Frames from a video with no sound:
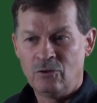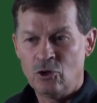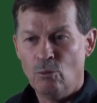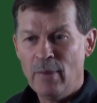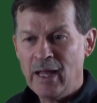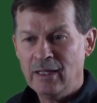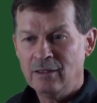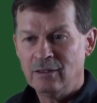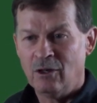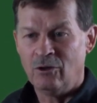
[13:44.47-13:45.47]

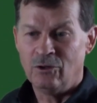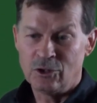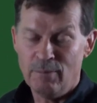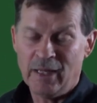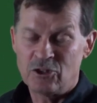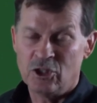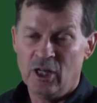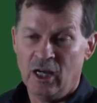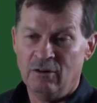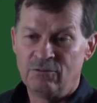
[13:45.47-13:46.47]
domain or dimension
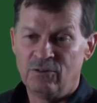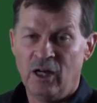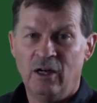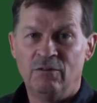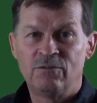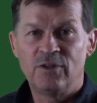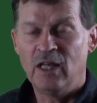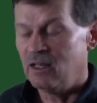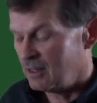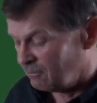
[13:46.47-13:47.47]
of
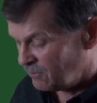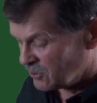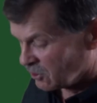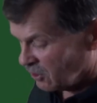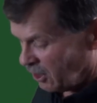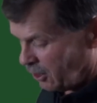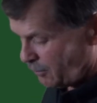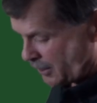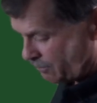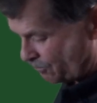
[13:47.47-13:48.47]
the physical army.